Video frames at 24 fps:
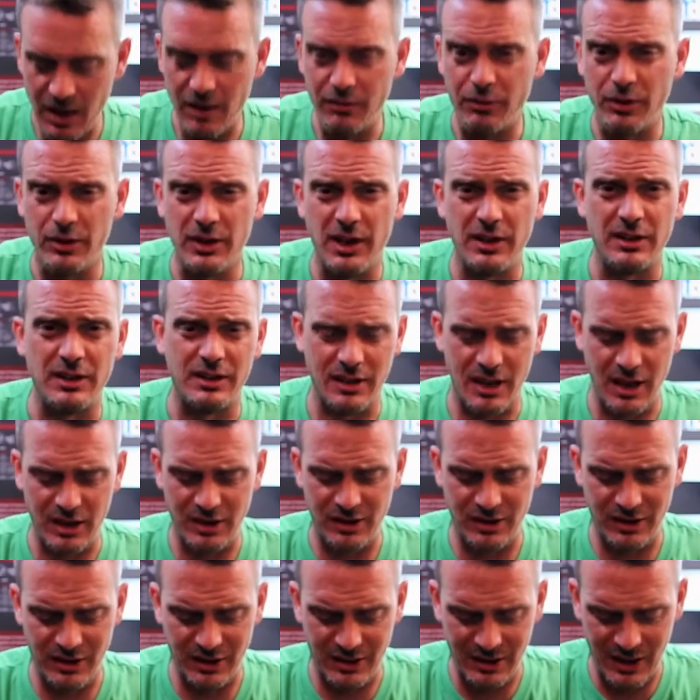careful not to
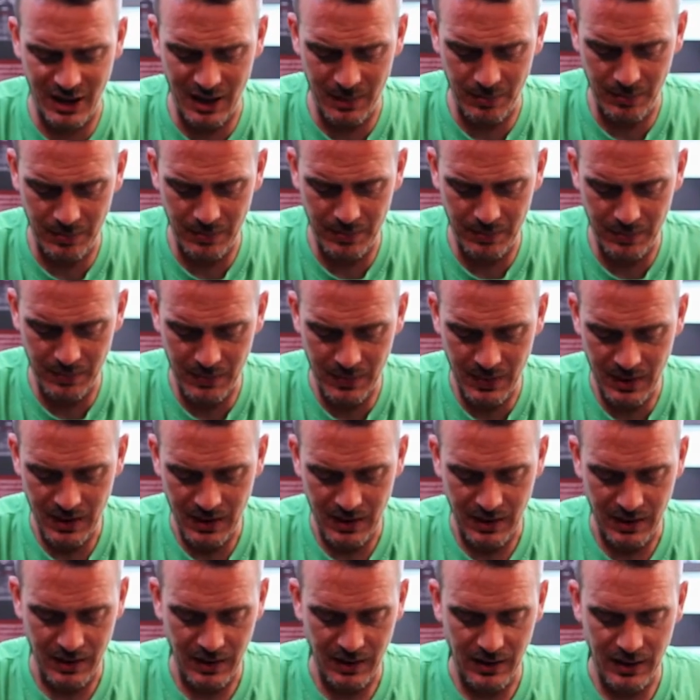touch the tape,
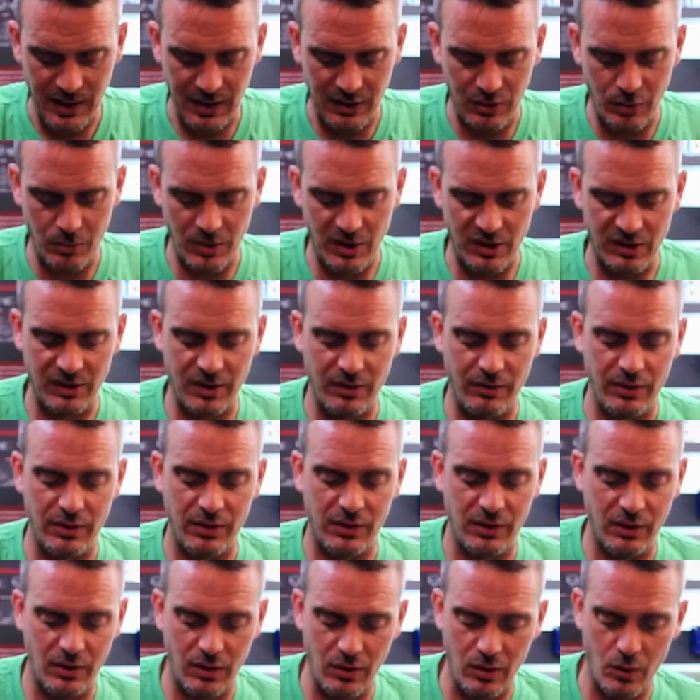get too much of
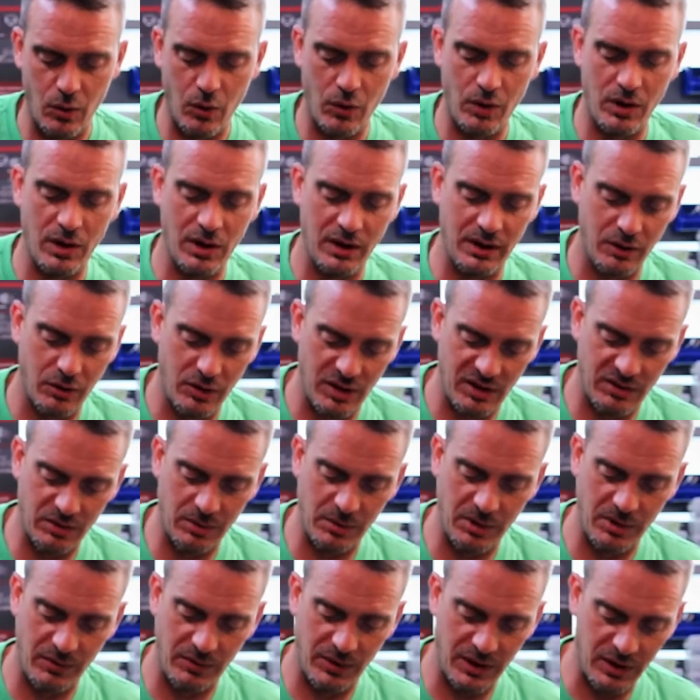your oil and grease
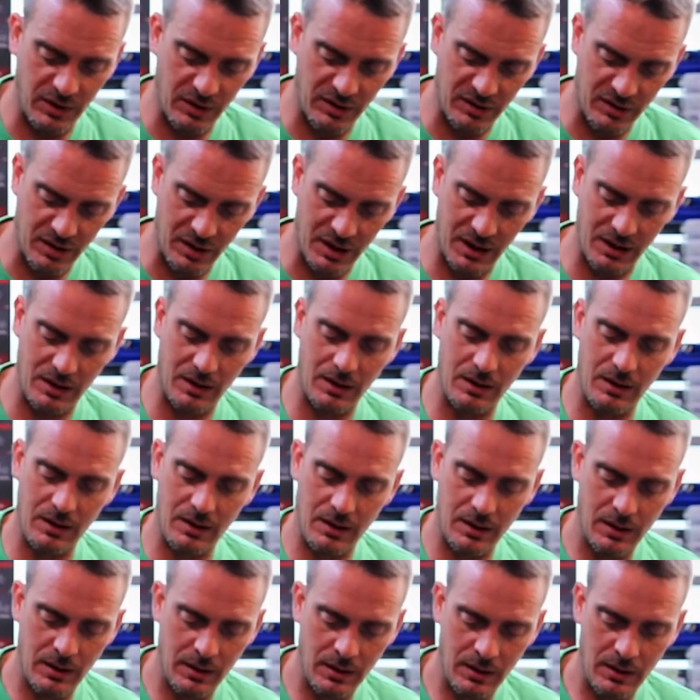from your fingers on it.
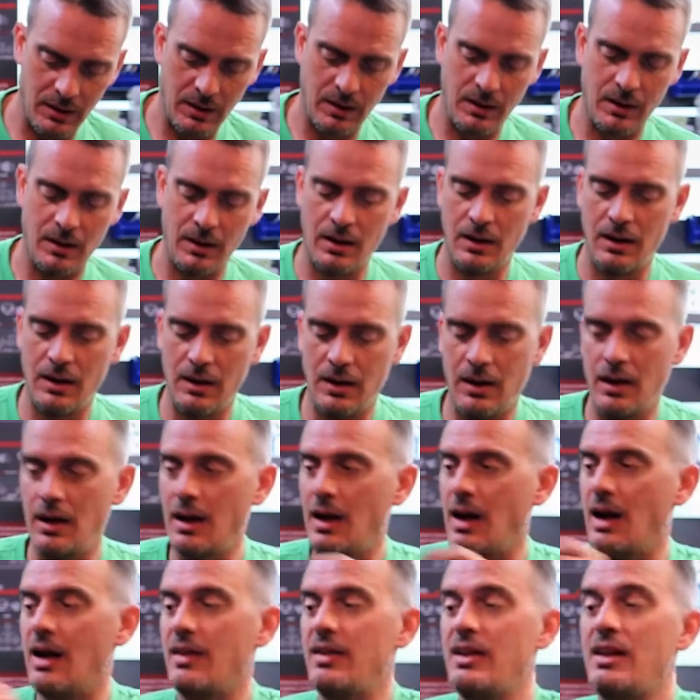
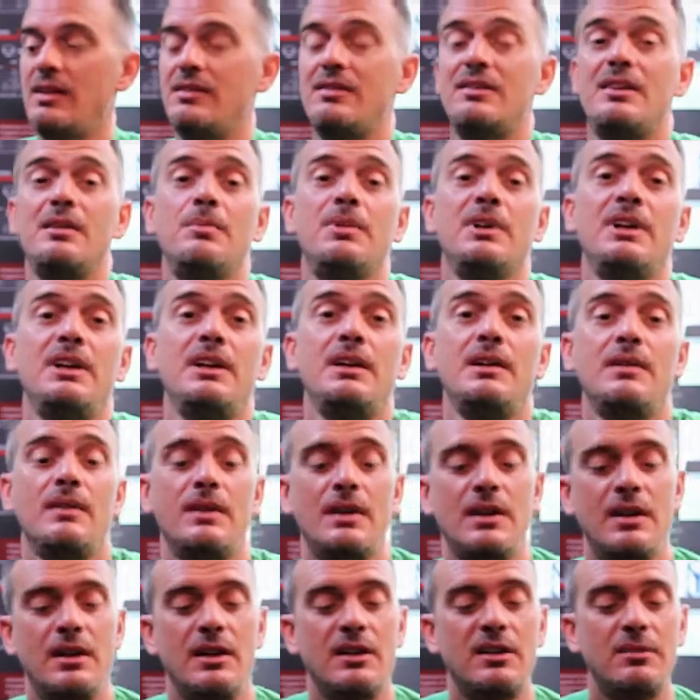And then simply
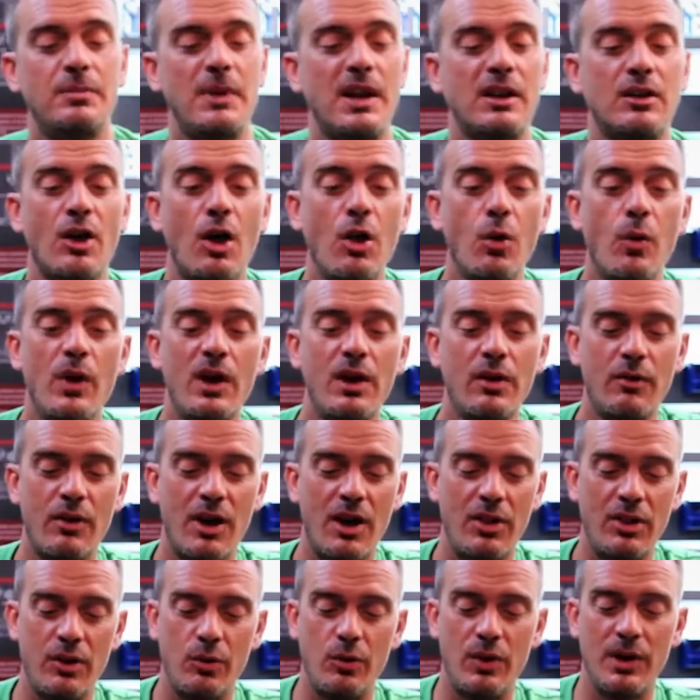inspect all the way
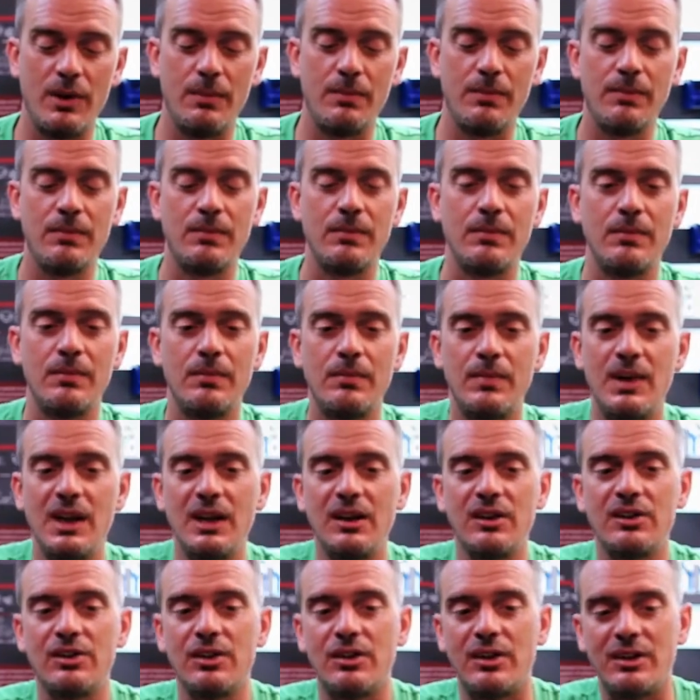around the rim,
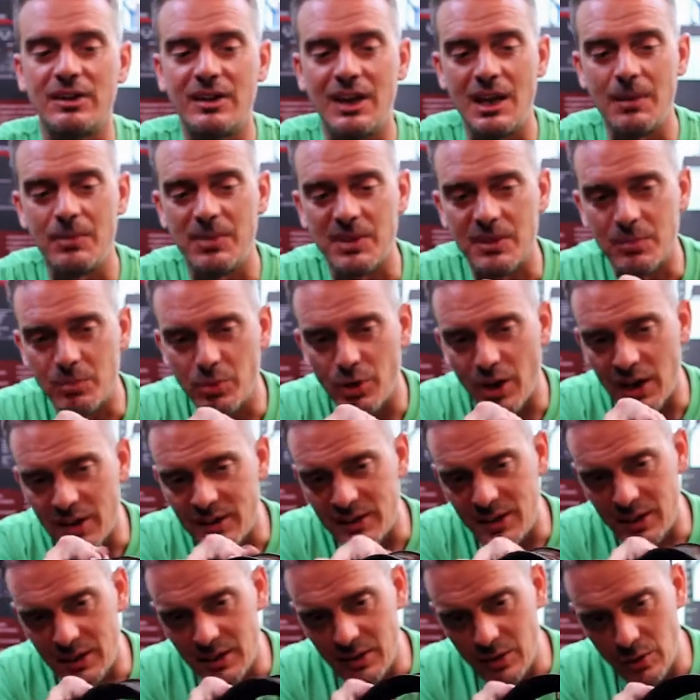making sure the tape is
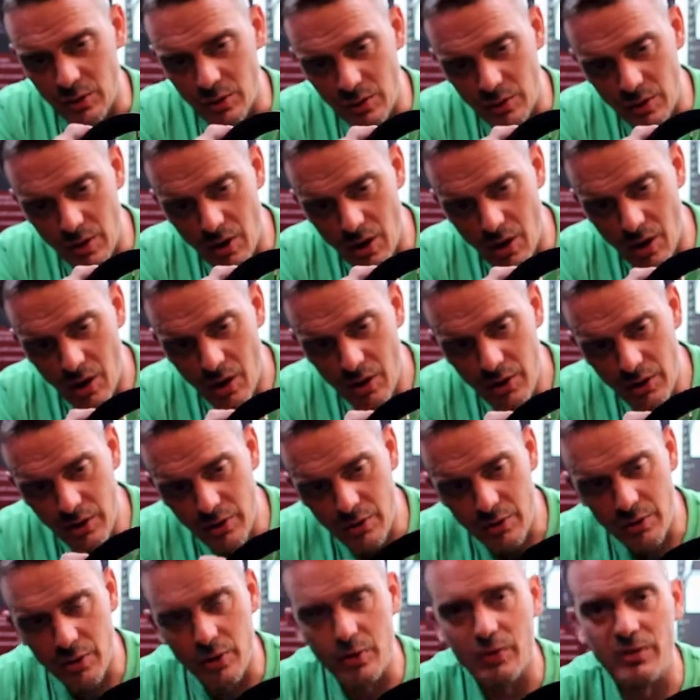pressed into all the
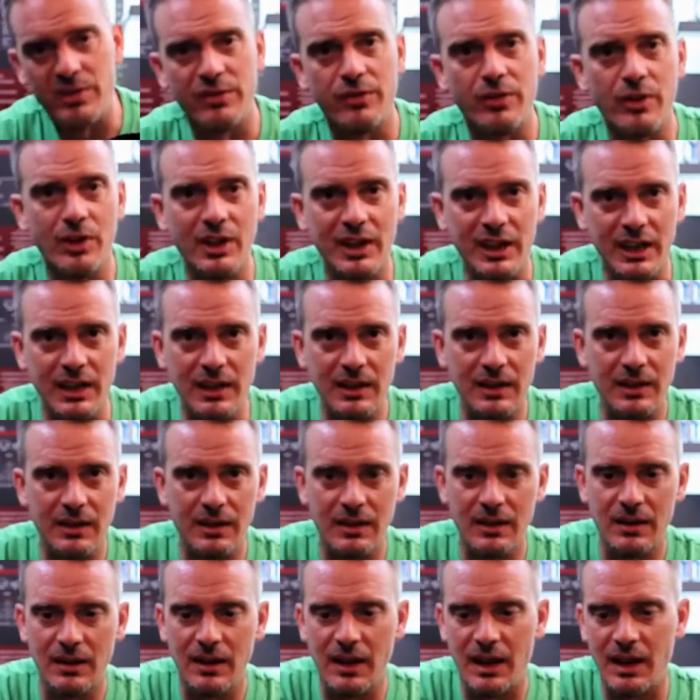grooves fully
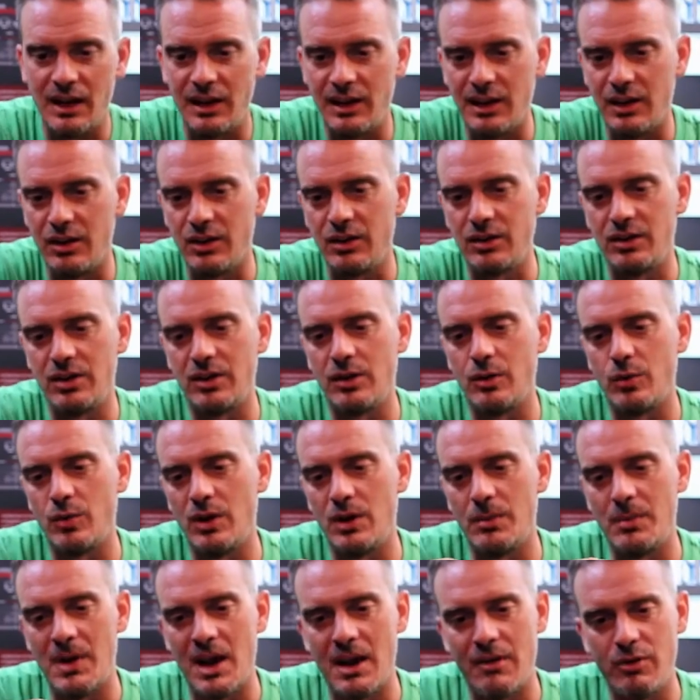and adhered to the
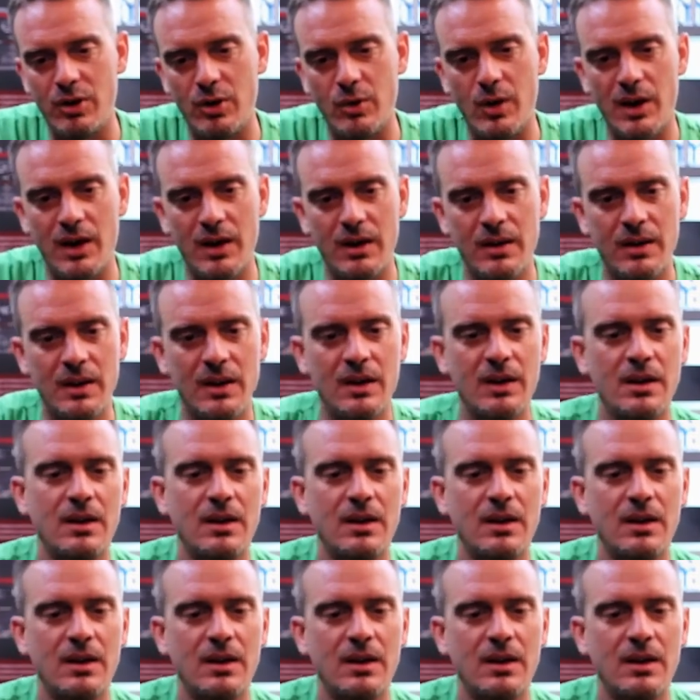rim everywhere.